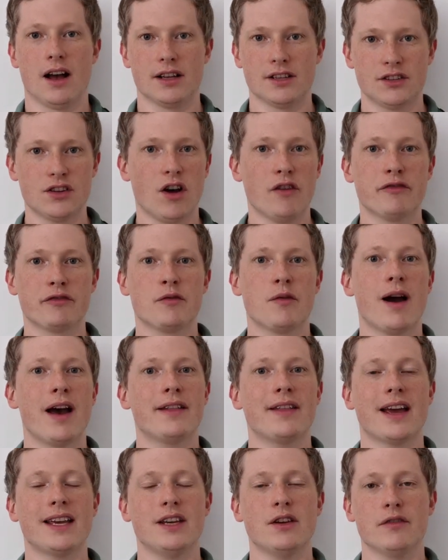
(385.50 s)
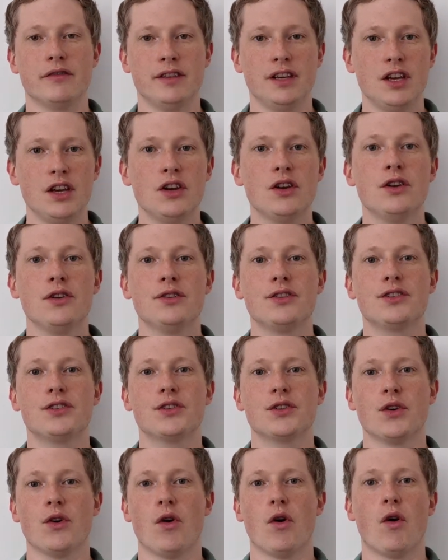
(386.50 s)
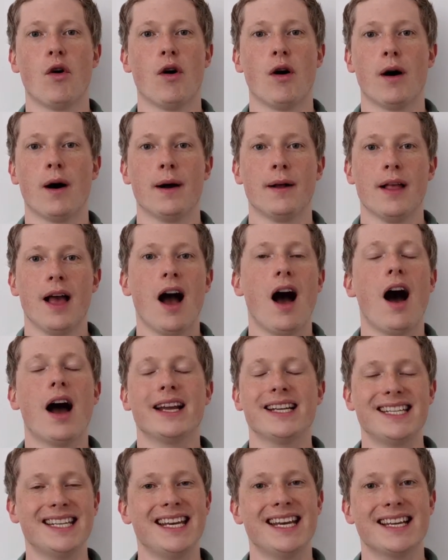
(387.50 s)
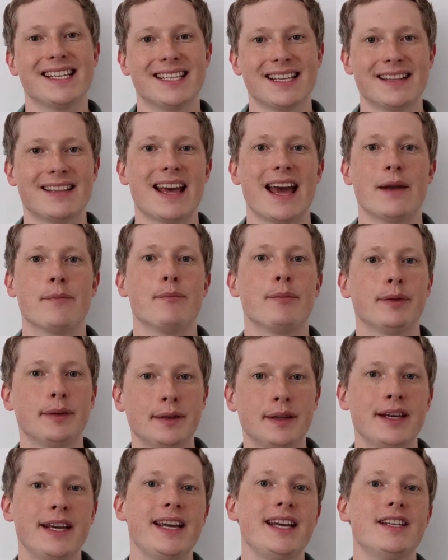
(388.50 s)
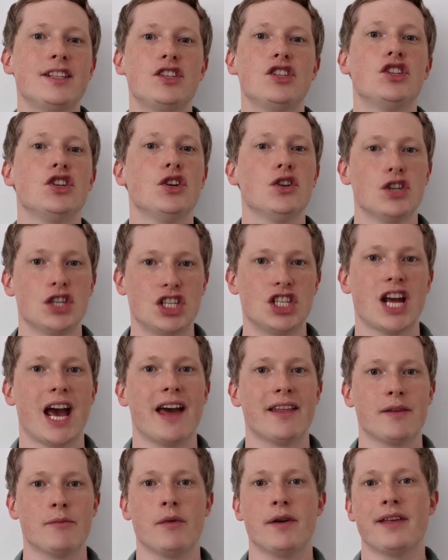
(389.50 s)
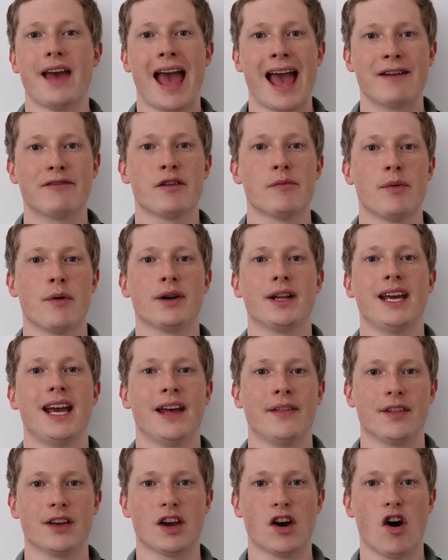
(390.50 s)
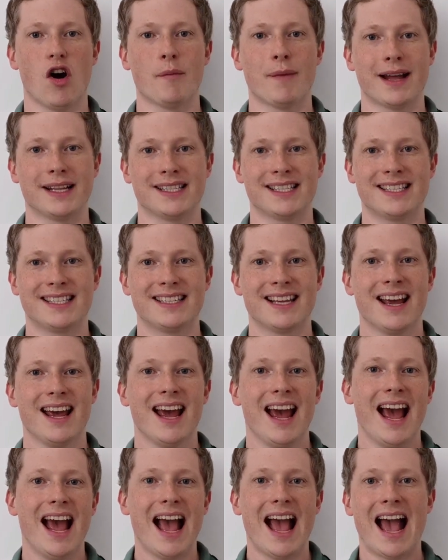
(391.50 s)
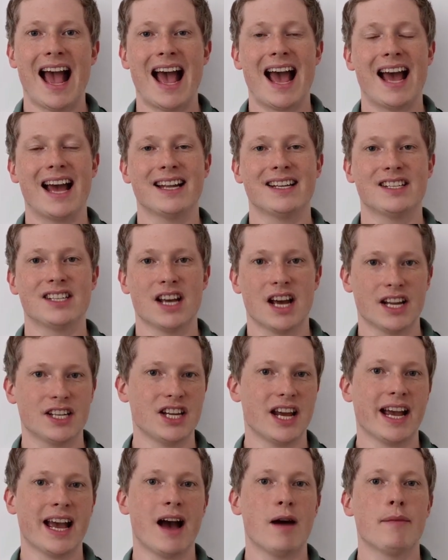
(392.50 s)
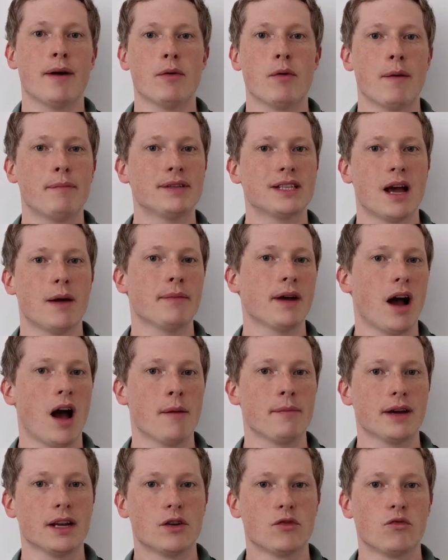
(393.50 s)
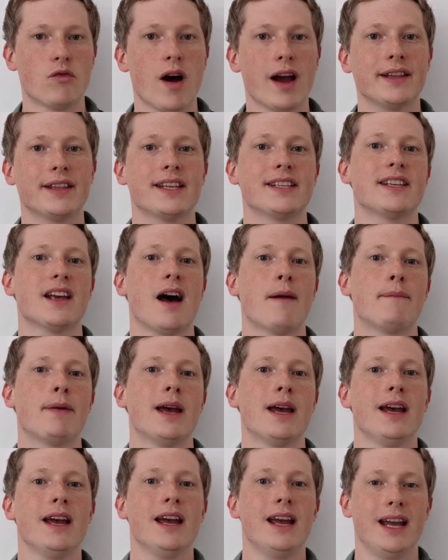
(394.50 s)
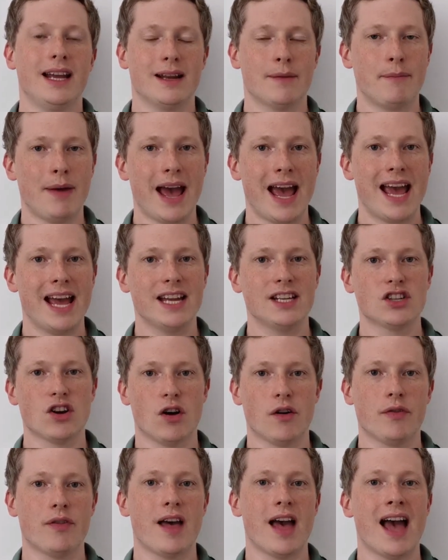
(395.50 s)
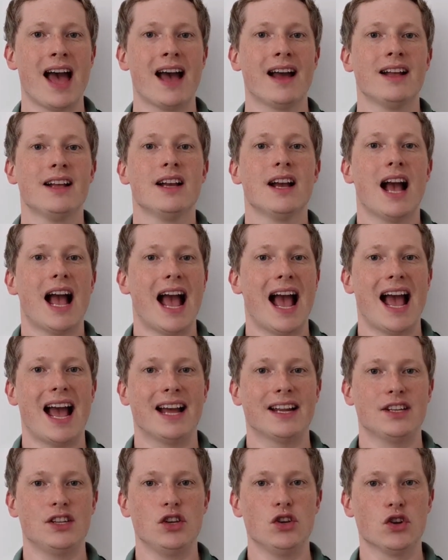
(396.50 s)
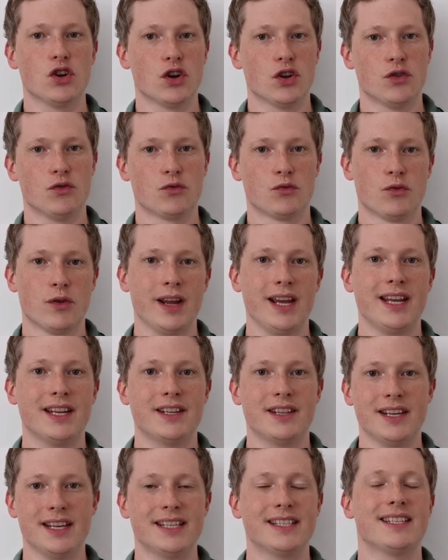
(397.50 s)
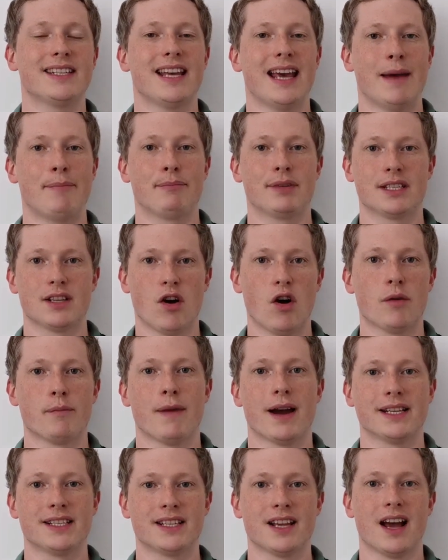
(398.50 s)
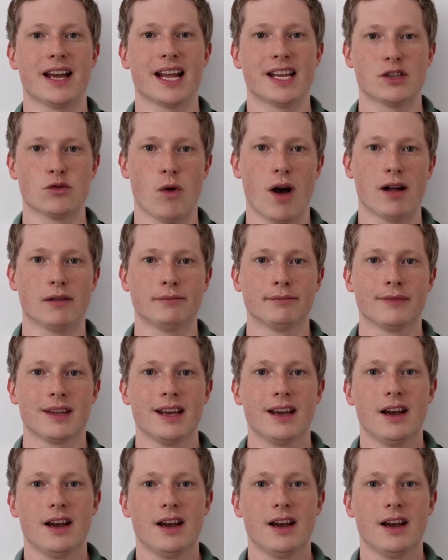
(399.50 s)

software that you've used or ideas, then please do share them with everybody in the comments. And check out my website. I'm going to write this up in a page on there, and you can read these tips on my site as well.